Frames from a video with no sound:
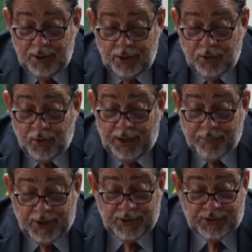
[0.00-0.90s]
to
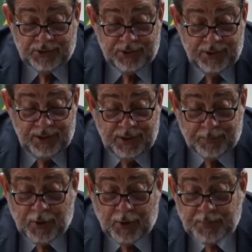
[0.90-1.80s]
embrace the
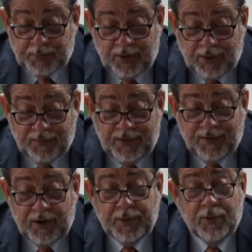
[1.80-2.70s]
prospect of
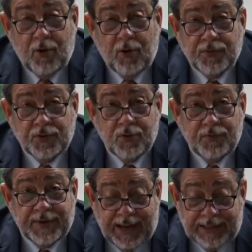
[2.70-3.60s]
developing offshore
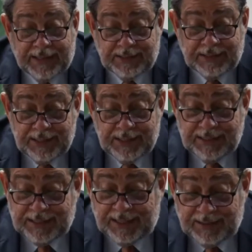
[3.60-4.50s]
finance
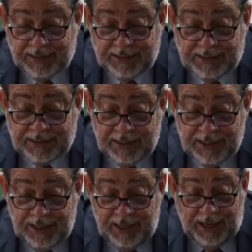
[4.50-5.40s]
centers
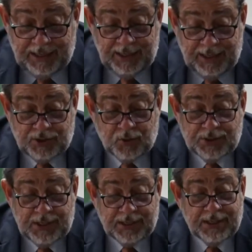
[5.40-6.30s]
and the
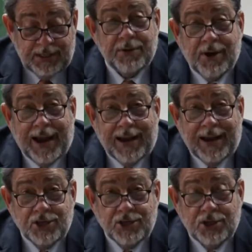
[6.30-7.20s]
associated
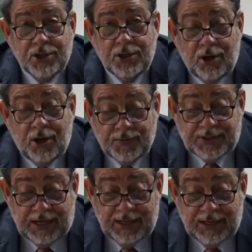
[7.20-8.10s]
mirage of
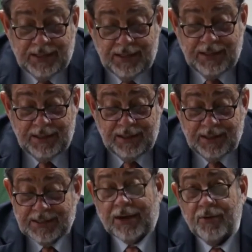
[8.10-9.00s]
selling the
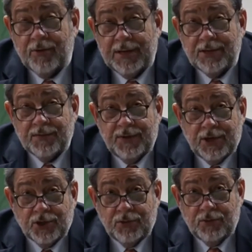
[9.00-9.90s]
sacraments of
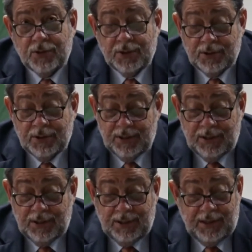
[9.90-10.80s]
nationhood,
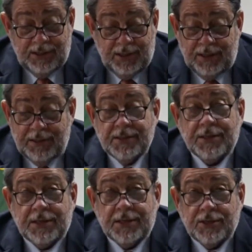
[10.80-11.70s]

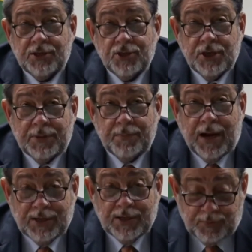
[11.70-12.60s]
citizenship, and
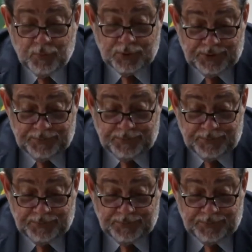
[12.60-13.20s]
passports.